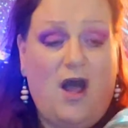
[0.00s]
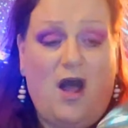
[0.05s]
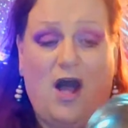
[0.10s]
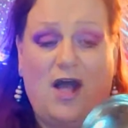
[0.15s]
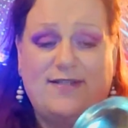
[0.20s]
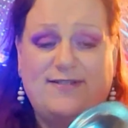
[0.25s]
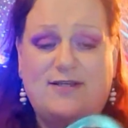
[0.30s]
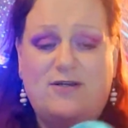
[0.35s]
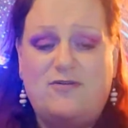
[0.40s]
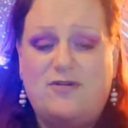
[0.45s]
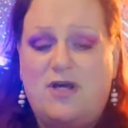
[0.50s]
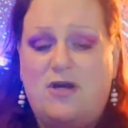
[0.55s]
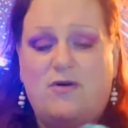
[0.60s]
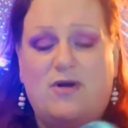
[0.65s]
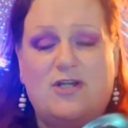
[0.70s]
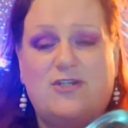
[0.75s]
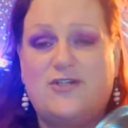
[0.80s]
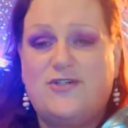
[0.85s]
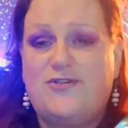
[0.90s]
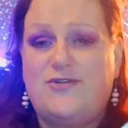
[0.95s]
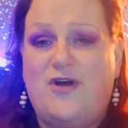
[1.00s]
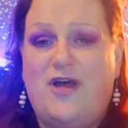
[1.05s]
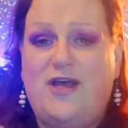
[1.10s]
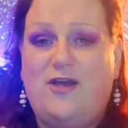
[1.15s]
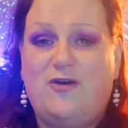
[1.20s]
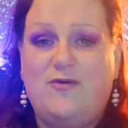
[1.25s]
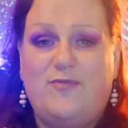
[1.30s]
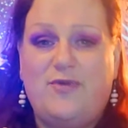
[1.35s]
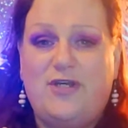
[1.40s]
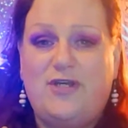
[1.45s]
I don't know, I just thought it
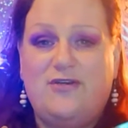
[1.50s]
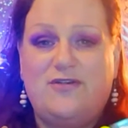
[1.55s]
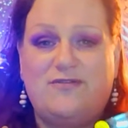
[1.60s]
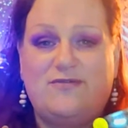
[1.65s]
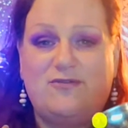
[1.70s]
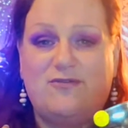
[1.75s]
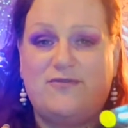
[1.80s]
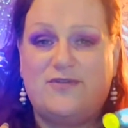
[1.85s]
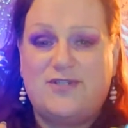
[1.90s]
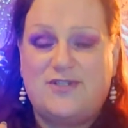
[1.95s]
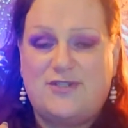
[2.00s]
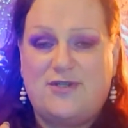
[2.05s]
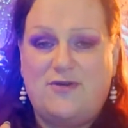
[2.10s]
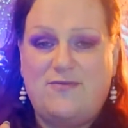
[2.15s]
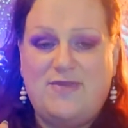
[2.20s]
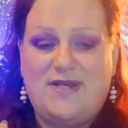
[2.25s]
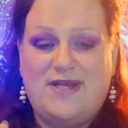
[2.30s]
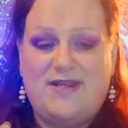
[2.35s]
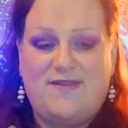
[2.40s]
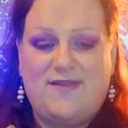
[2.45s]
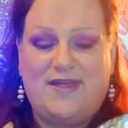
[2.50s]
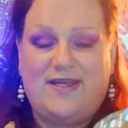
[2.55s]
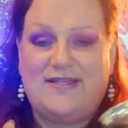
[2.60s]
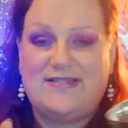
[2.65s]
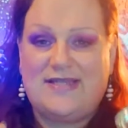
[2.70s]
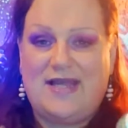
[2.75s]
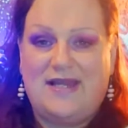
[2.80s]
could be useful for so many things,